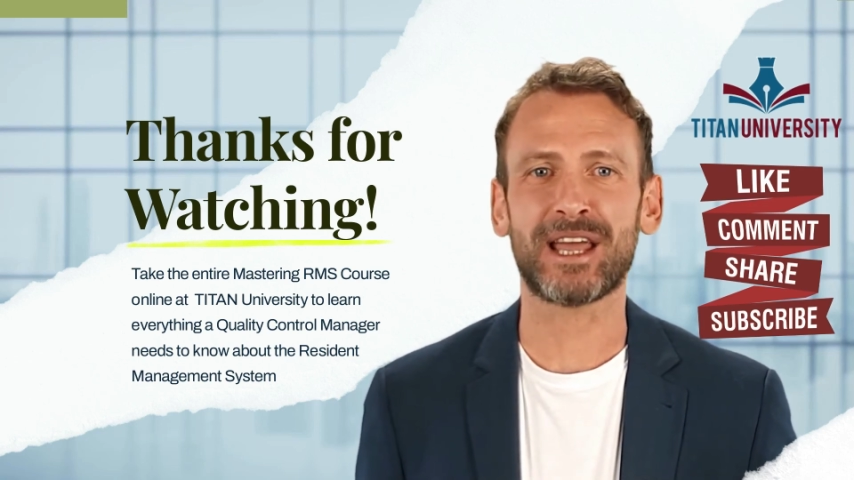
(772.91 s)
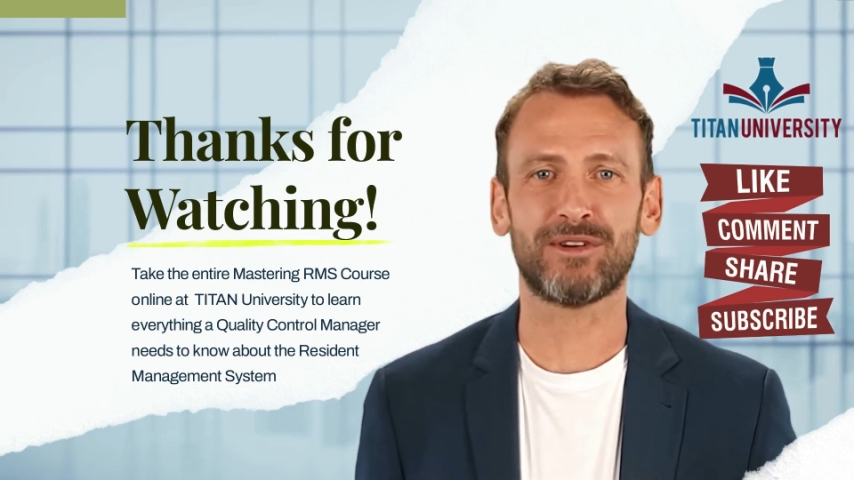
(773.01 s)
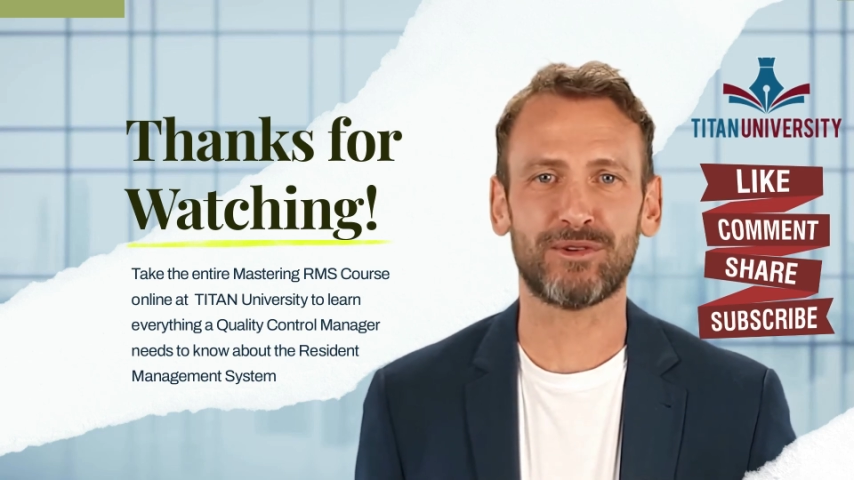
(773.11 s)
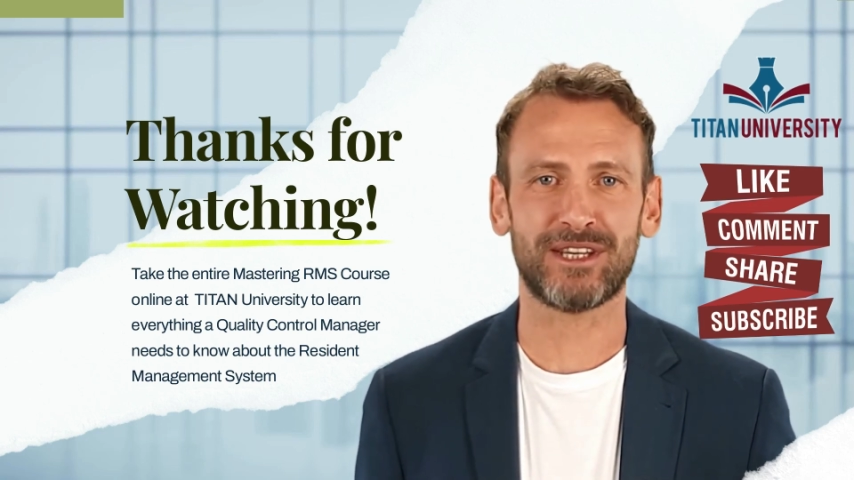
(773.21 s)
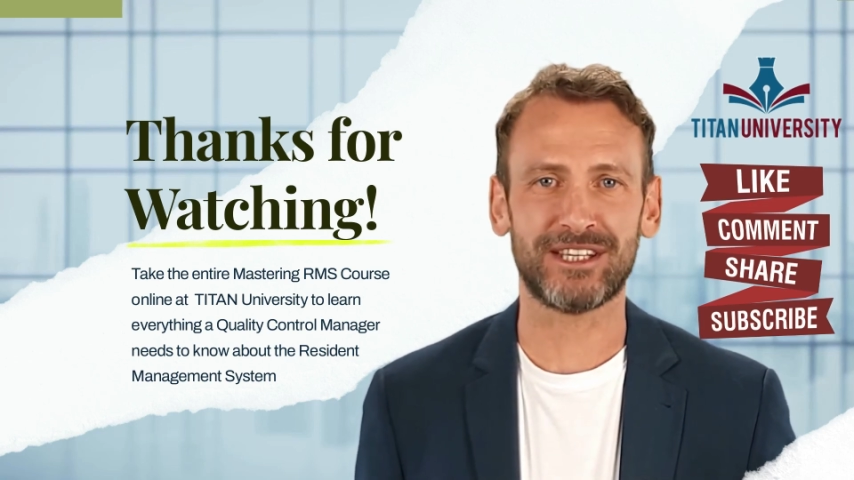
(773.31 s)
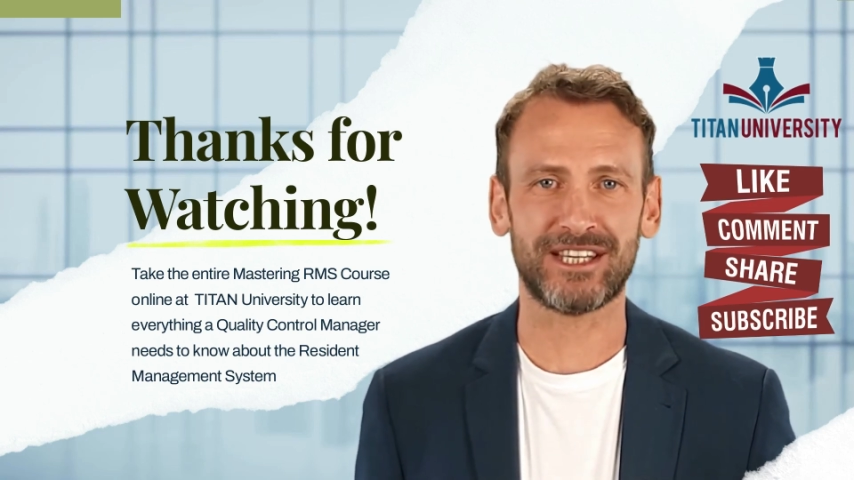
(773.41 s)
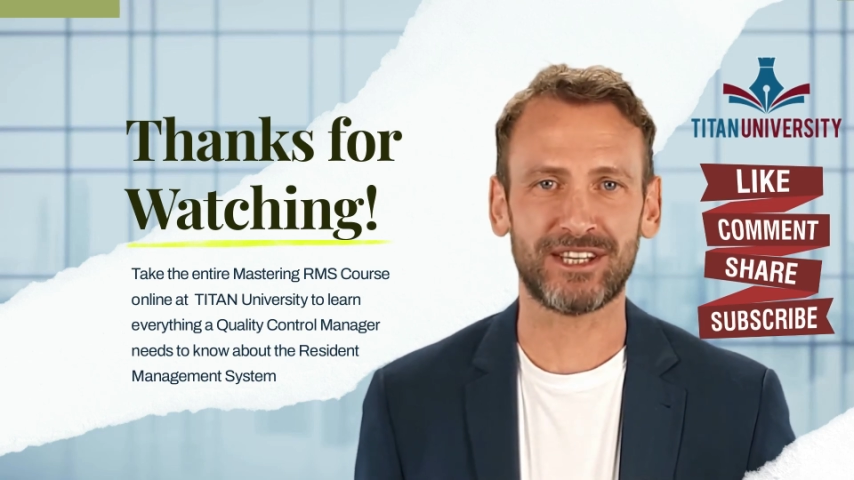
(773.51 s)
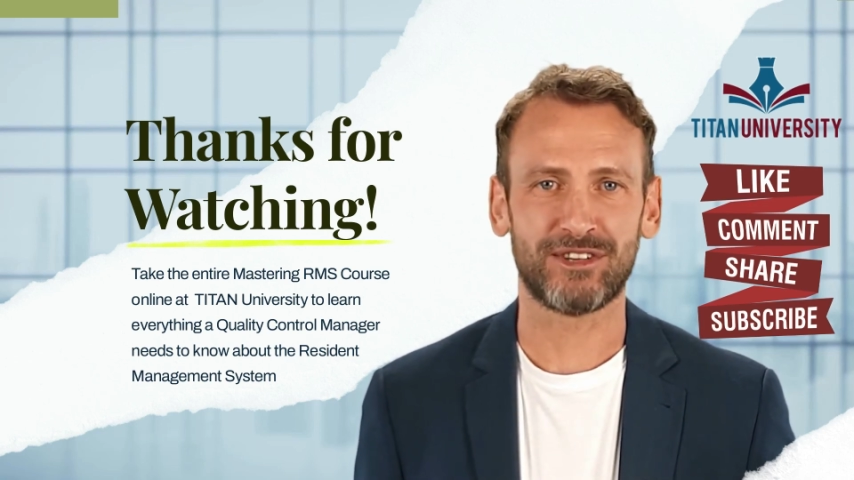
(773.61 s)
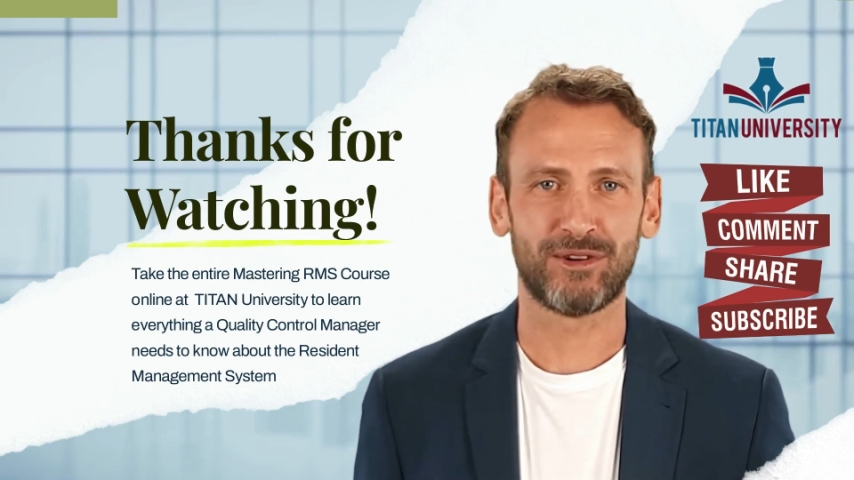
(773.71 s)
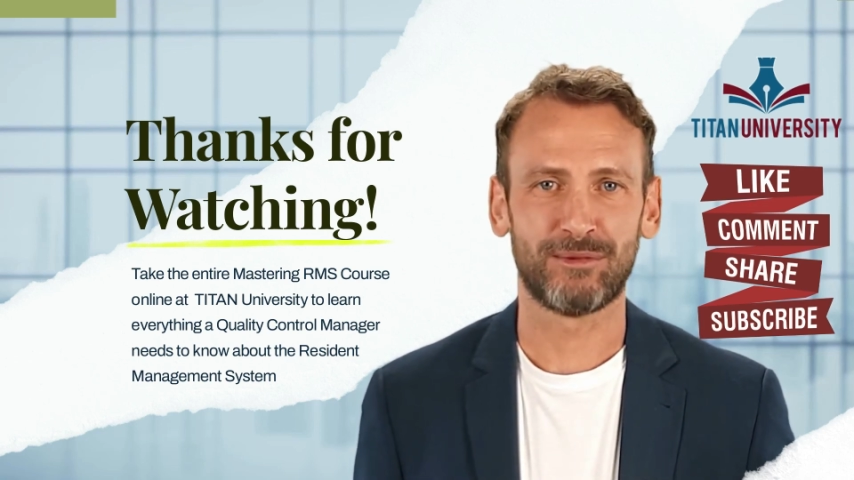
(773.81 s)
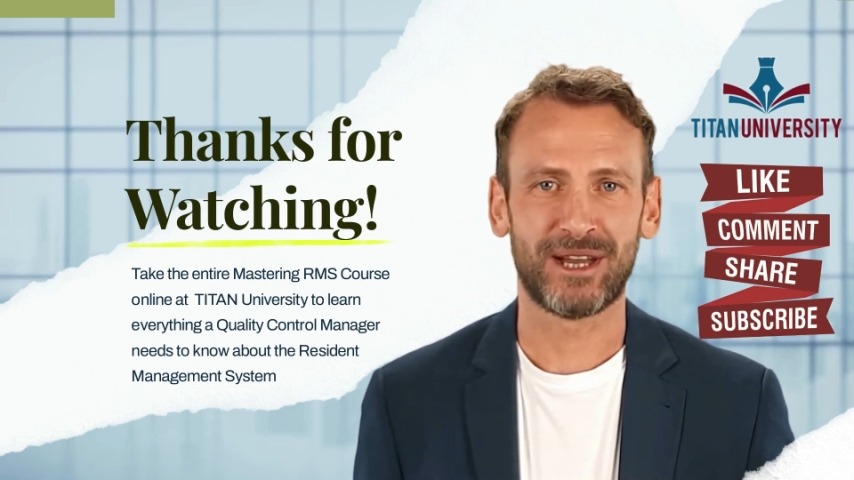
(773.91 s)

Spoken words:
a quality control